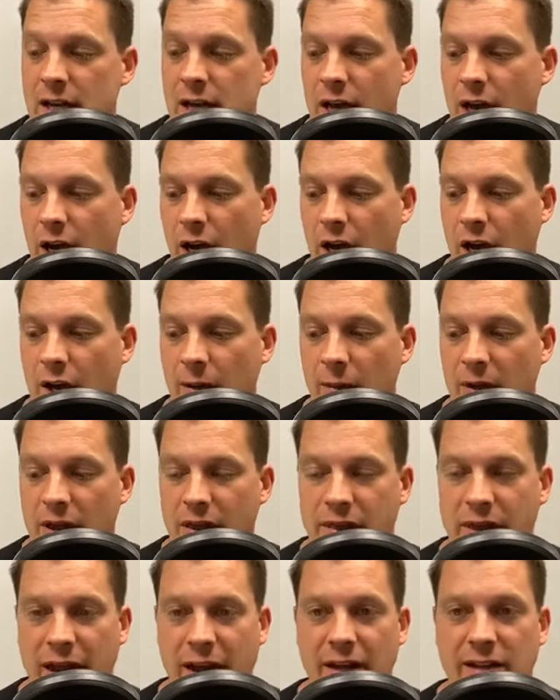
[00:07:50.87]

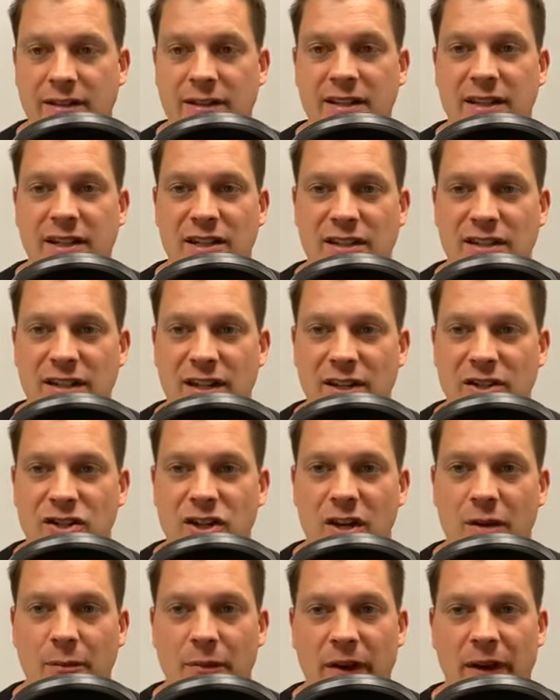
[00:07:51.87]
that it's
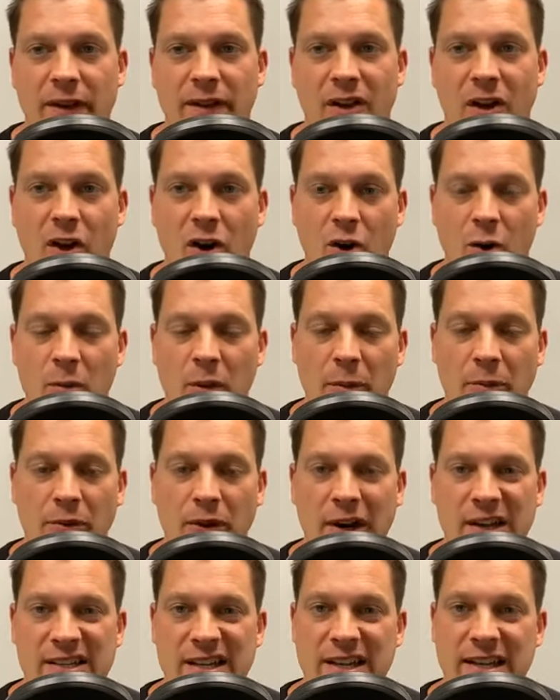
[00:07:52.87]
contingent upon the home
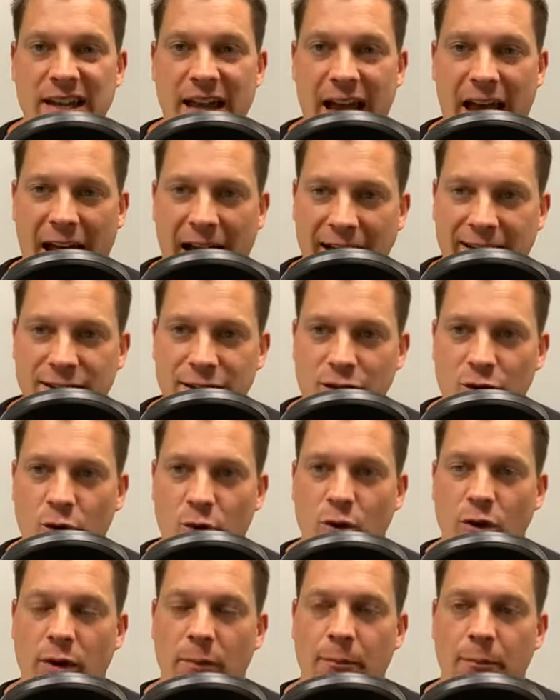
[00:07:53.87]
appraising at
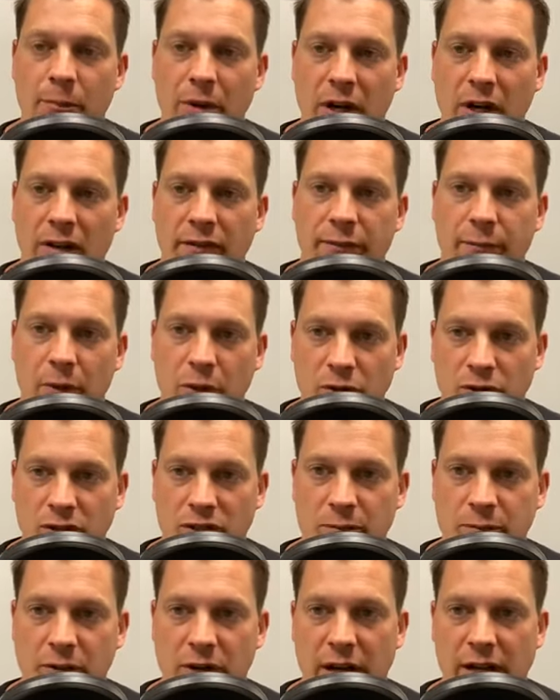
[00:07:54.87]
or above purchase
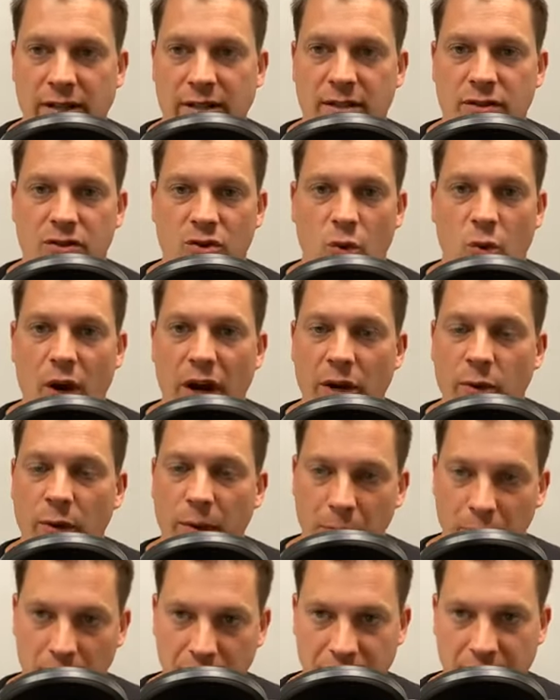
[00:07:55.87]
price. So why do we
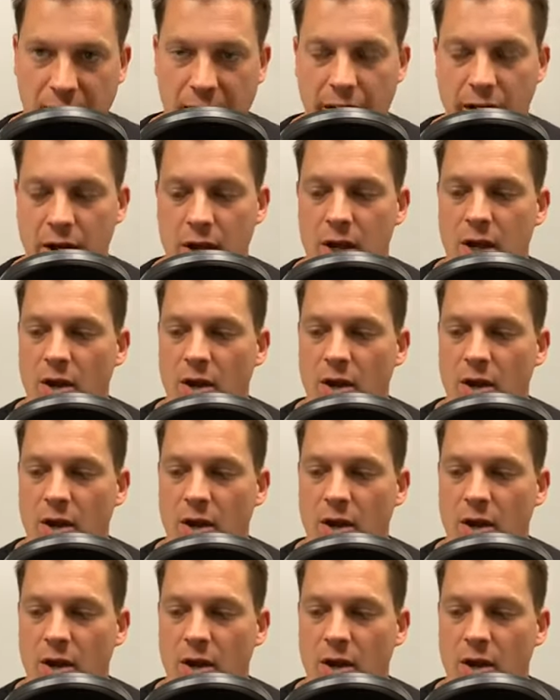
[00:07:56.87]
put that?